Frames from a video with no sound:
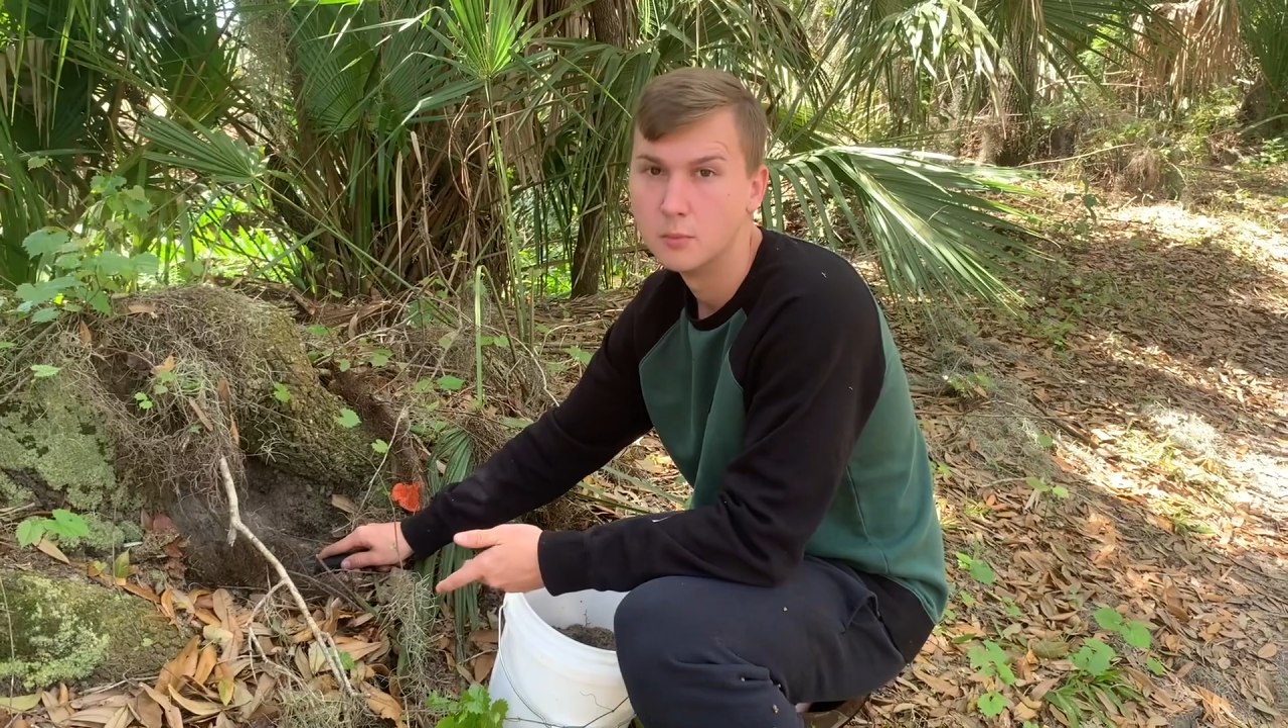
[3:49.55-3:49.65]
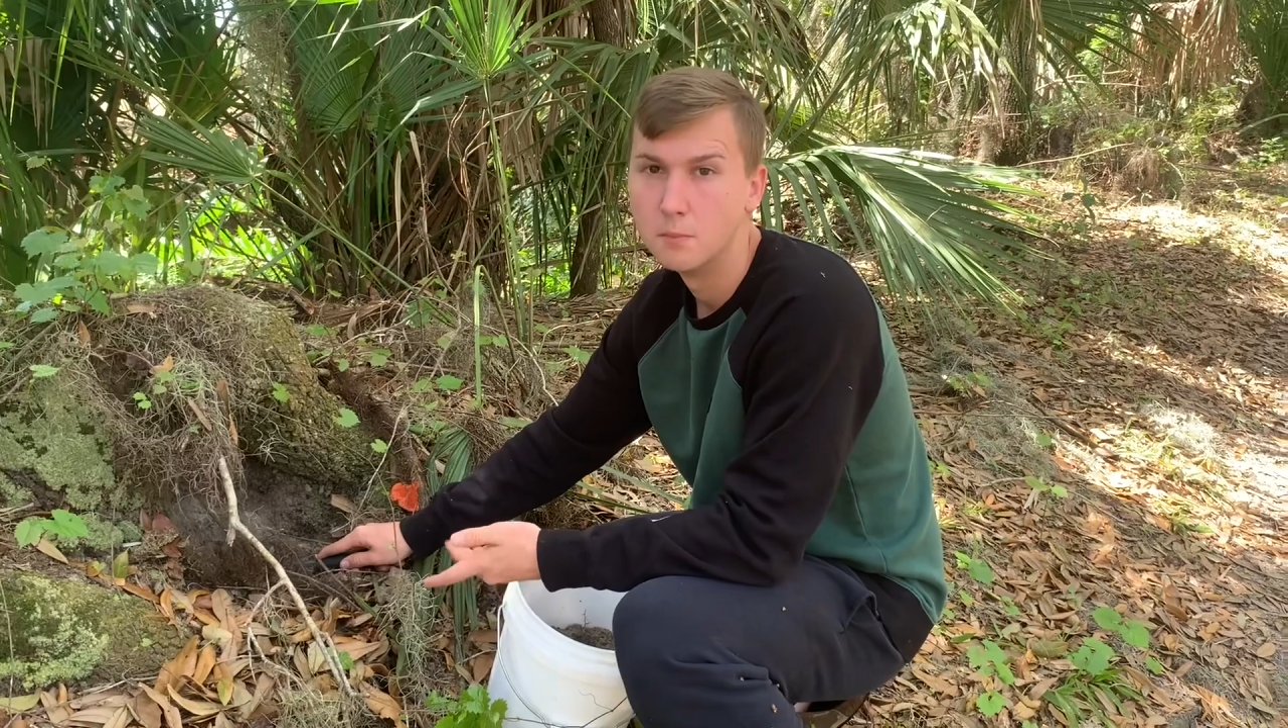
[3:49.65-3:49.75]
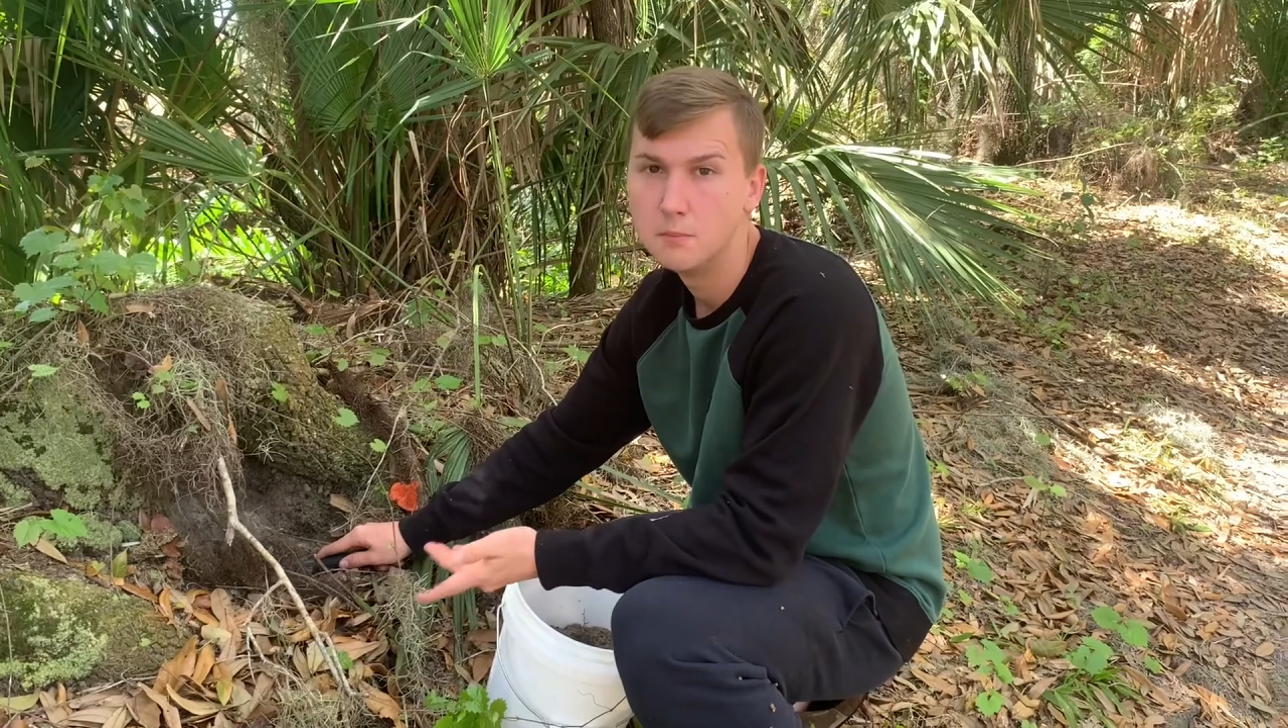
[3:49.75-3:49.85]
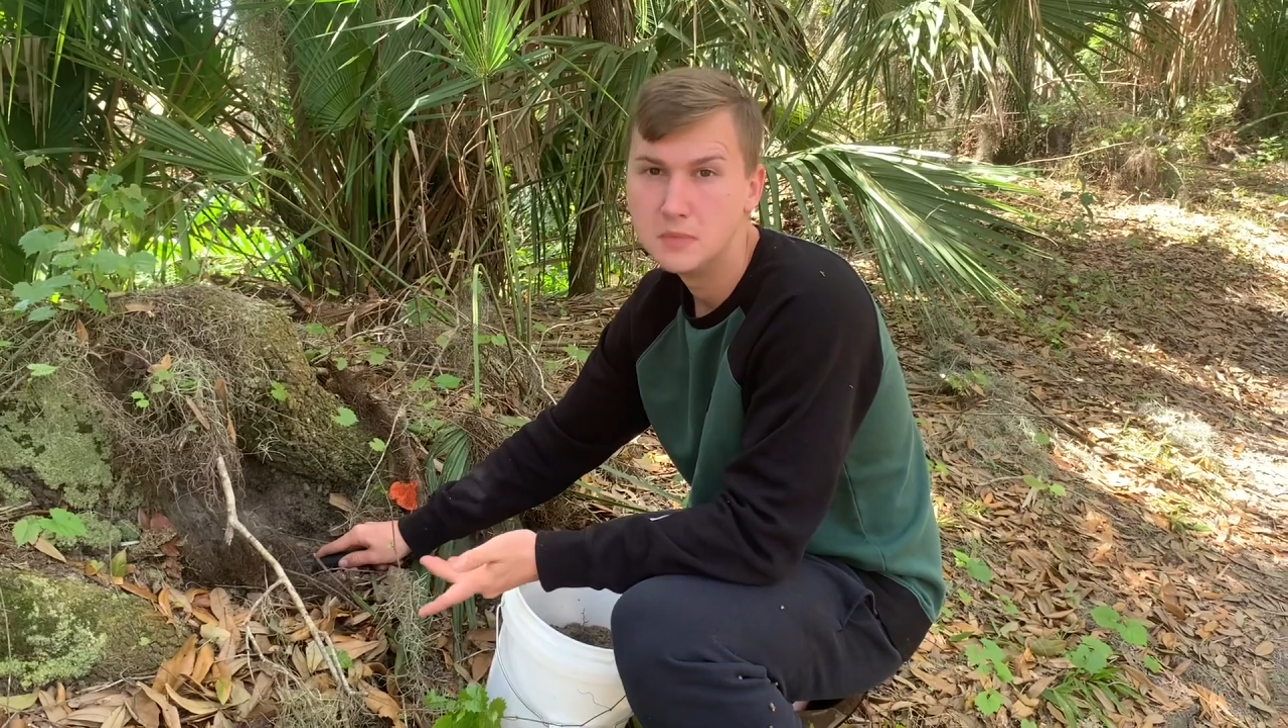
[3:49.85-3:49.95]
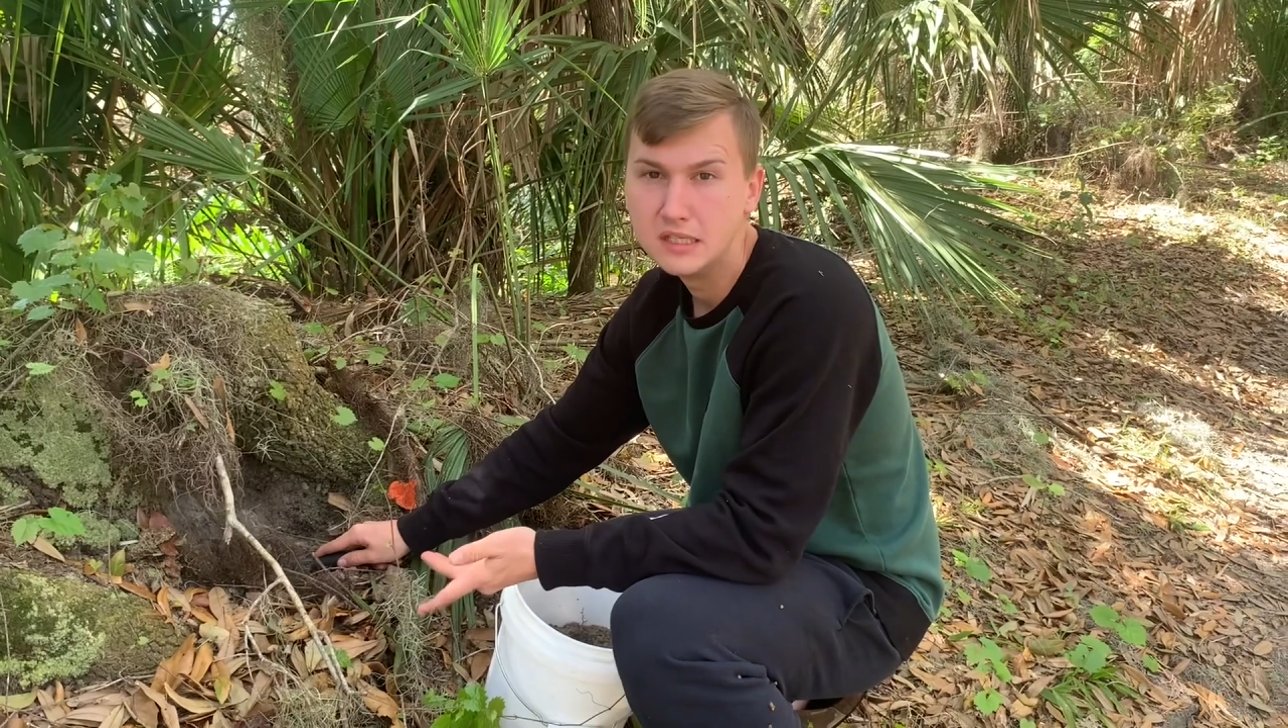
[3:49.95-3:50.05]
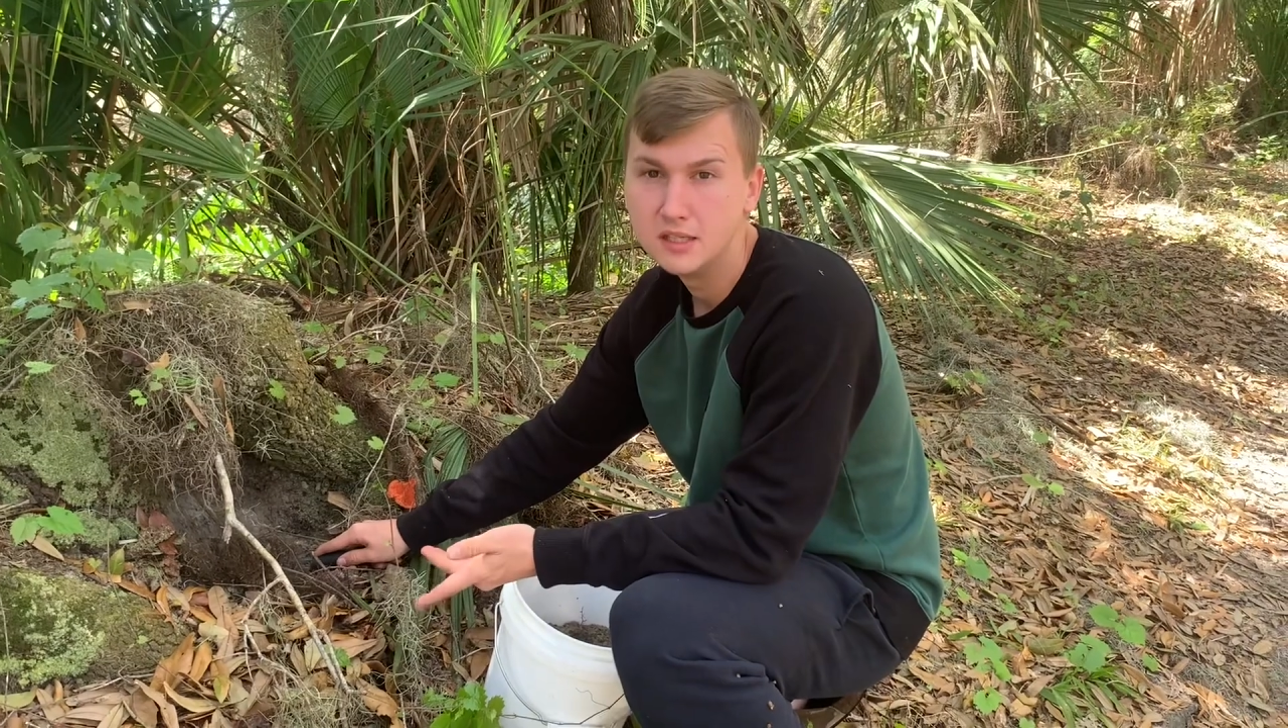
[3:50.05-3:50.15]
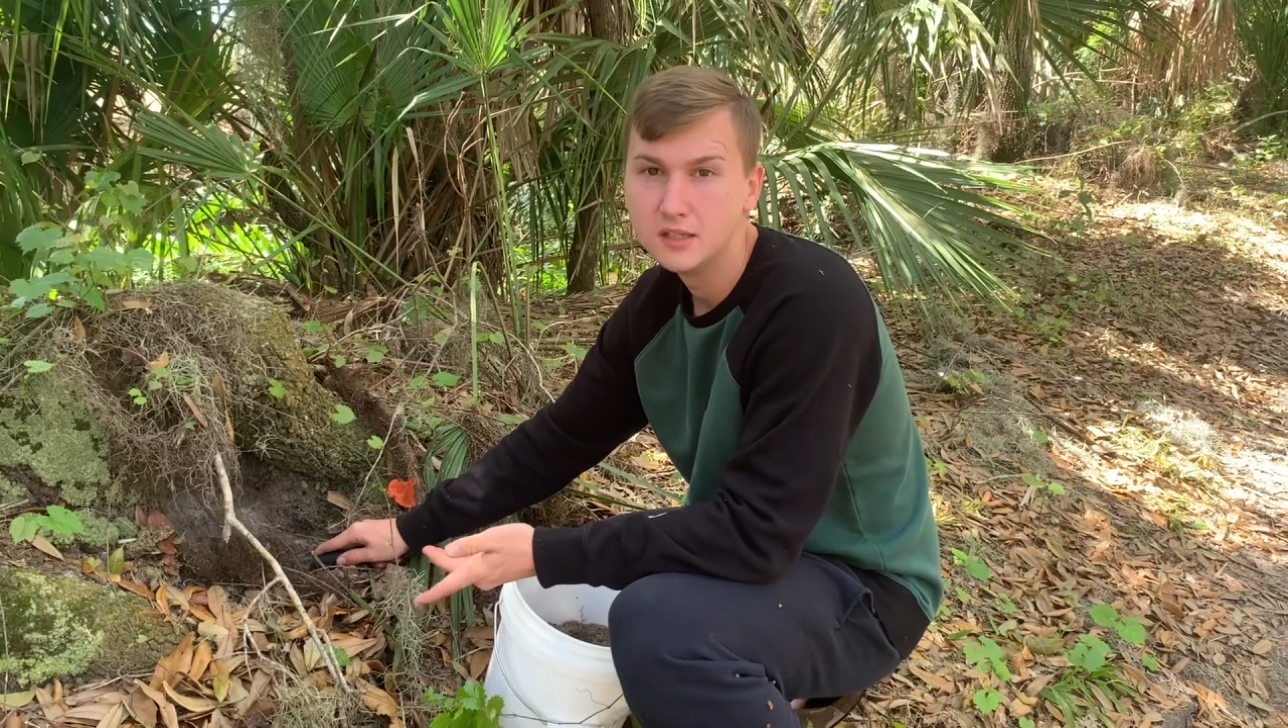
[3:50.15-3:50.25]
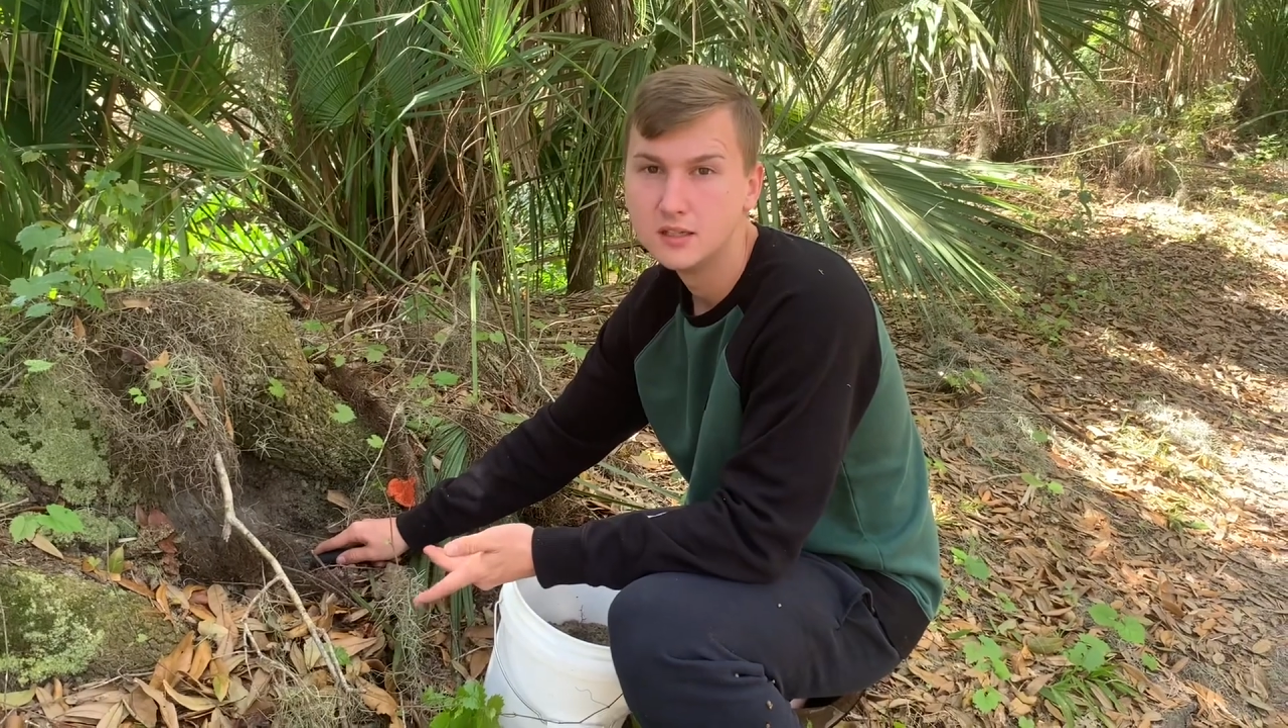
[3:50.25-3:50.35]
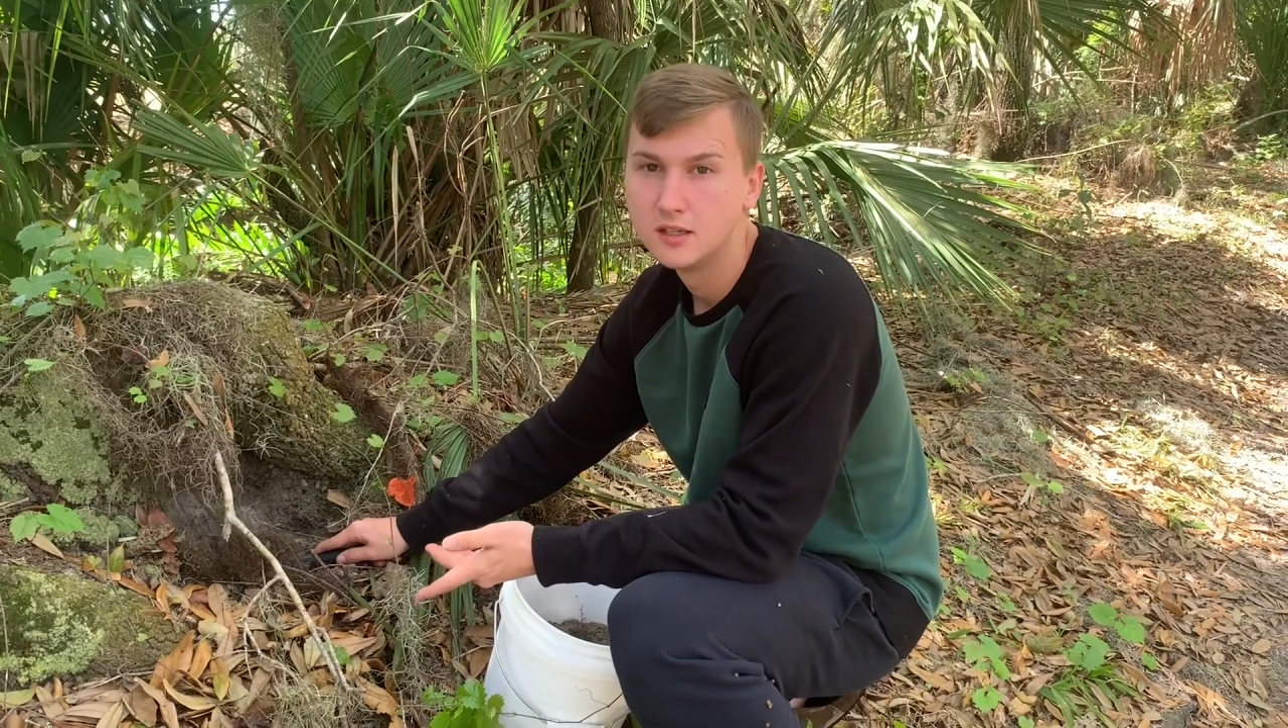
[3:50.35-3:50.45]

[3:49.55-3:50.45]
meat,